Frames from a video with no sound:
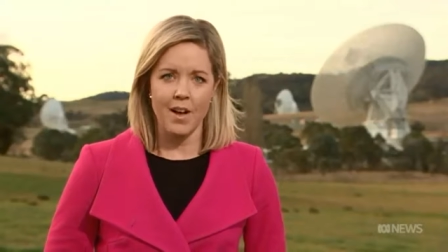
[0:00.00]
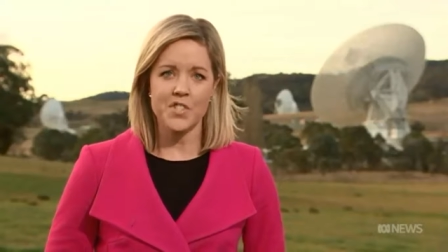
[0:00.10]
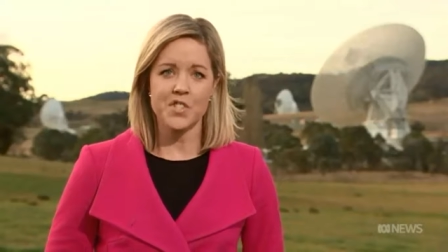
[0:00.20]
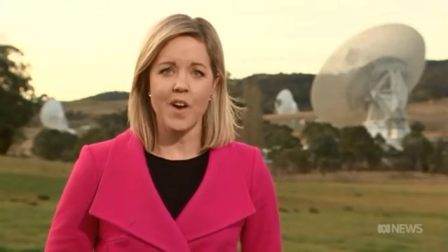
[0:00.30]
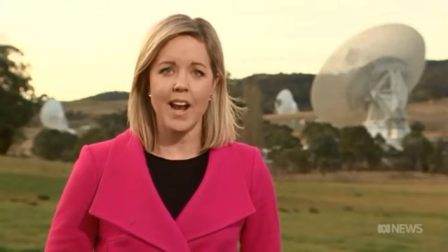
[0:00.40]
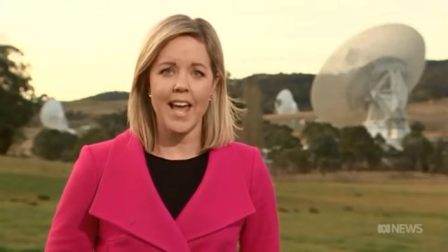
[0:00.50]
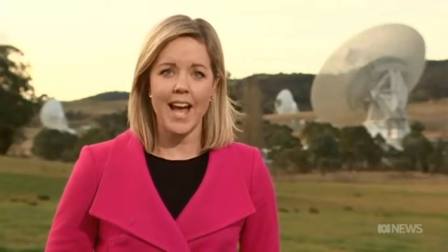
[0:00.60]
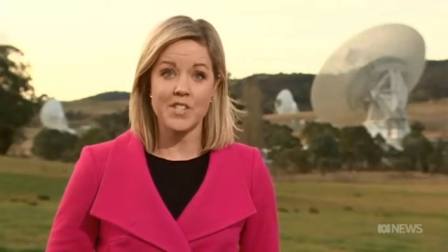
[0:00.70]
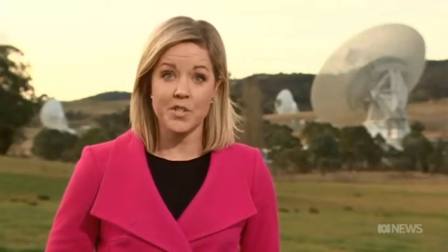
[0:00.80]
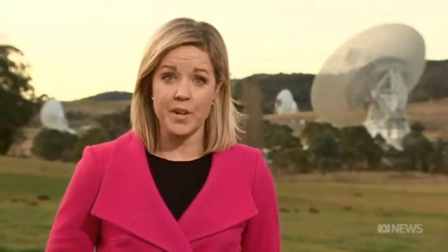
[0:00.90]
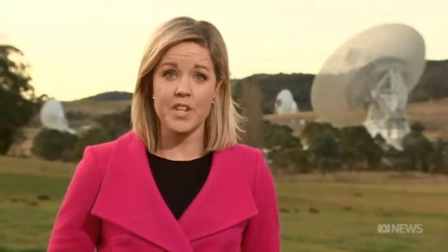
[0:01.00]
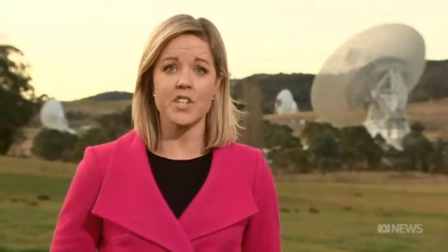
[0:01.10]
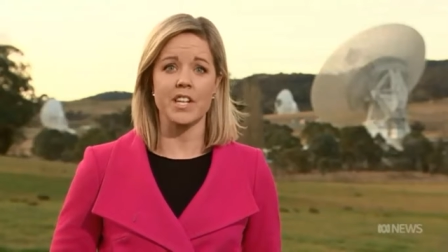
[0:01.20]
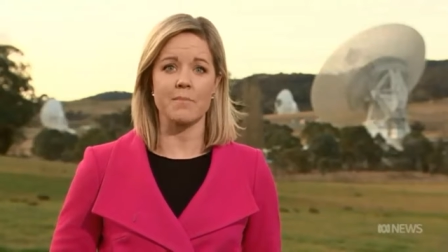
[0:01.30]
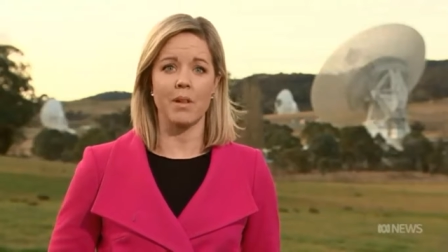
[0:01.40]
Australia has
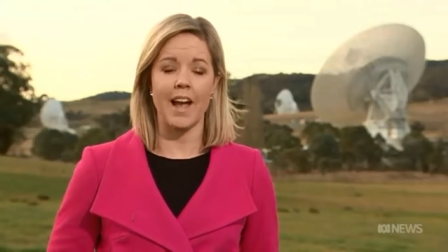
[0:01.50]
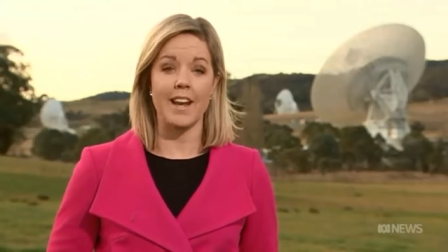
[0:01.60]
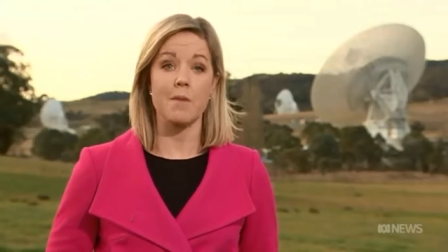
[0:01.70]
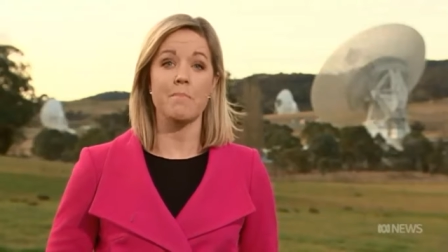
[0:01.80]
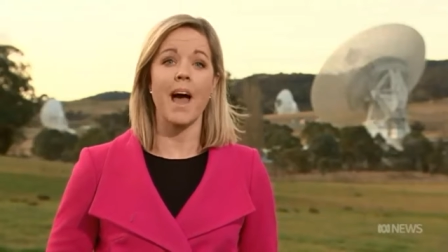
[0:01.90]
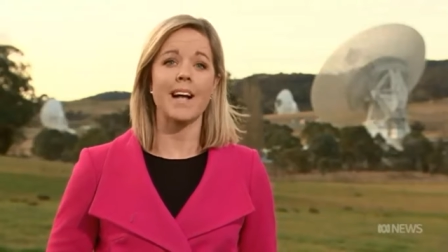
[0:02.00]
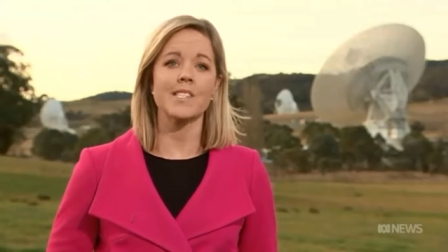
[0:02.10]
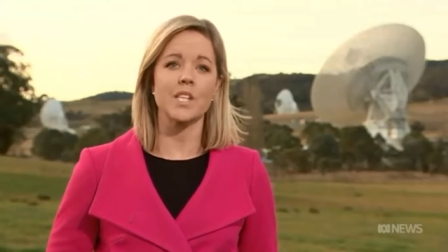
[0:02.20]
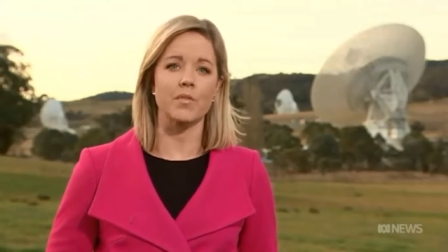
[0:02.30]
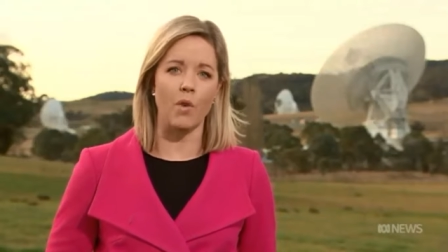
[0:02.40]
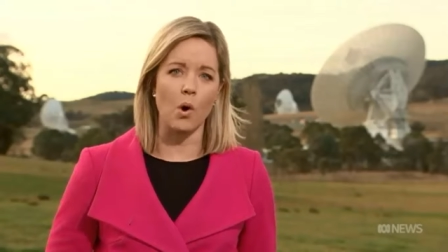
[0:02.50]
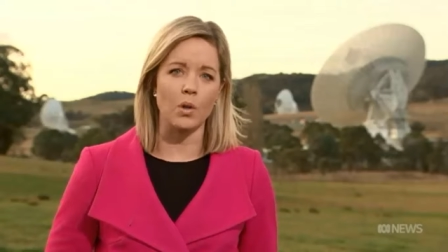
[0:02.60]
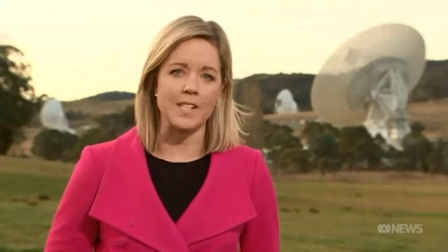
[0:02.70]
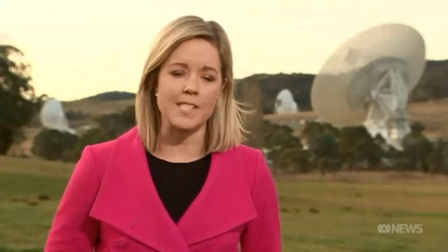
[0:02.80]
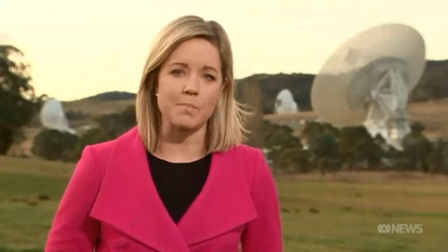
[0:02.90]
traditionally played a passive
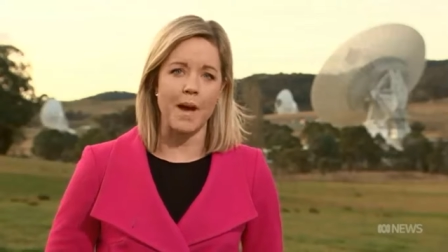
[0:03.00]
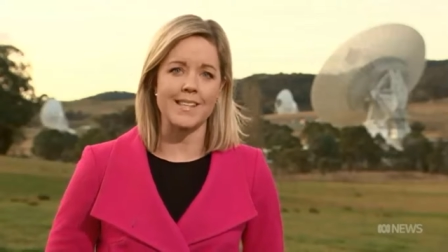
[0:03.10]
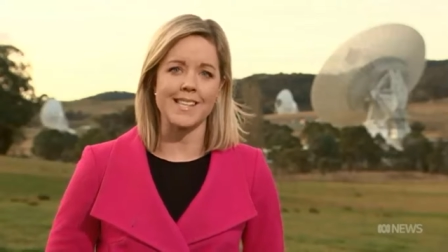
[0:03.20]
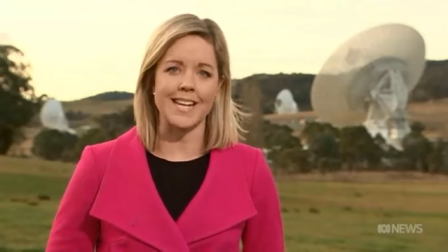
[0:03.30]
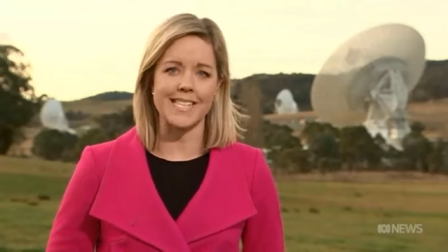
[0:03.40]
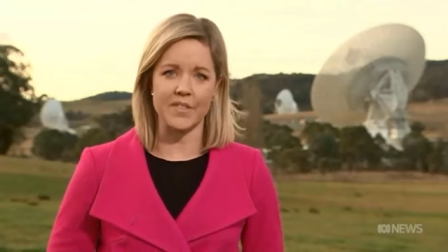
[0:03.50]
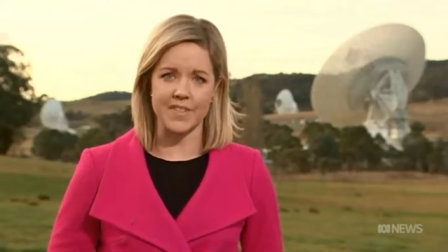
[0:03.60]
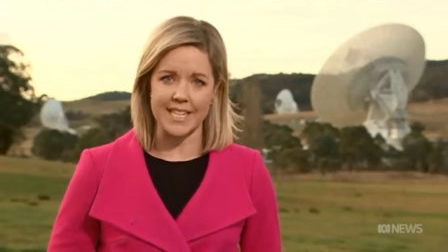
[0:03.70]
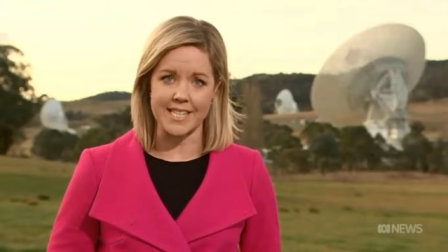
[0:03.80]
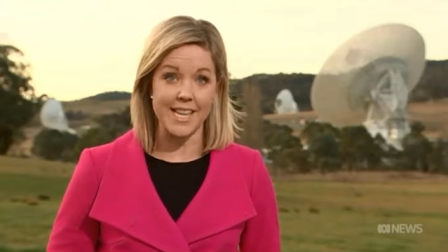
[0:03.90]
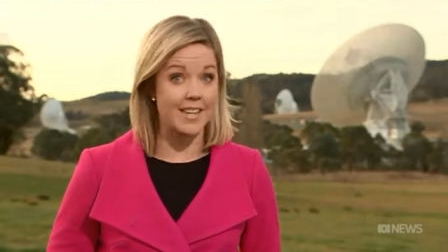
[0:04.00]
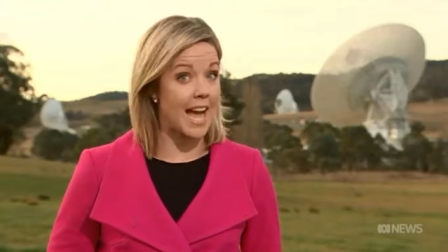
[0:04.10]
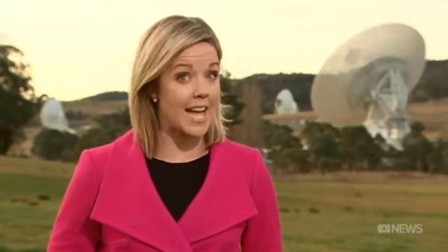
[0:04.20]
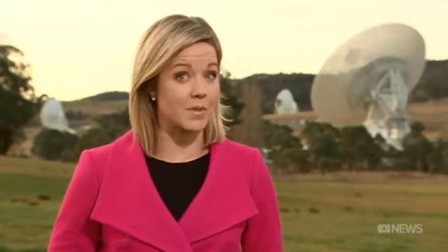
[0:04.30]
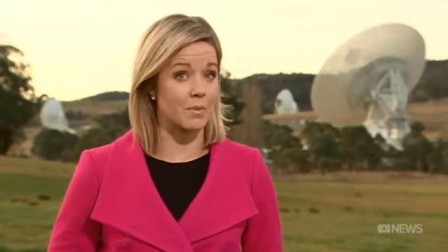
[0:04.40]
role in space activities,
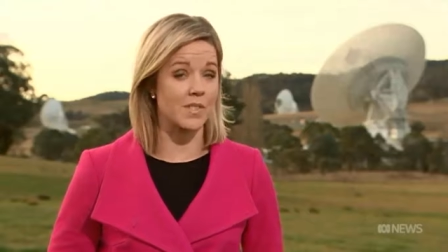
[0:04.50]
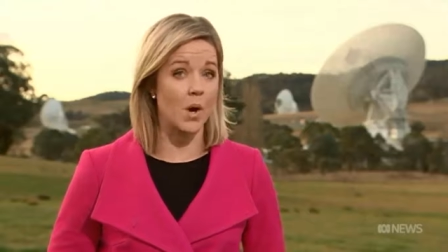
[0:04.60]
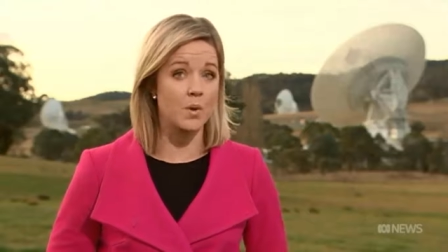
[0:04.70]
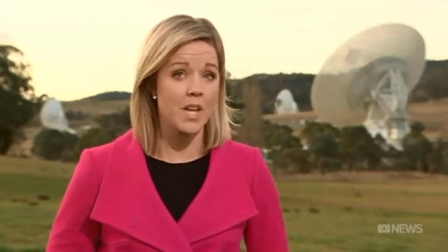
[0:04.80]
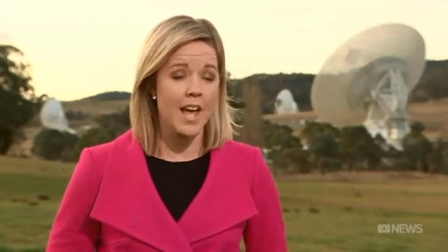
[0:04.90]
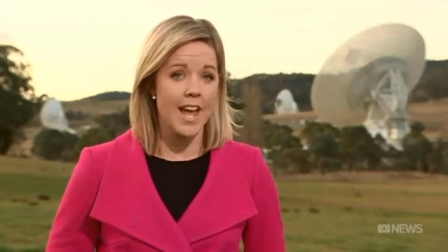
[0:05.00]
and as a result,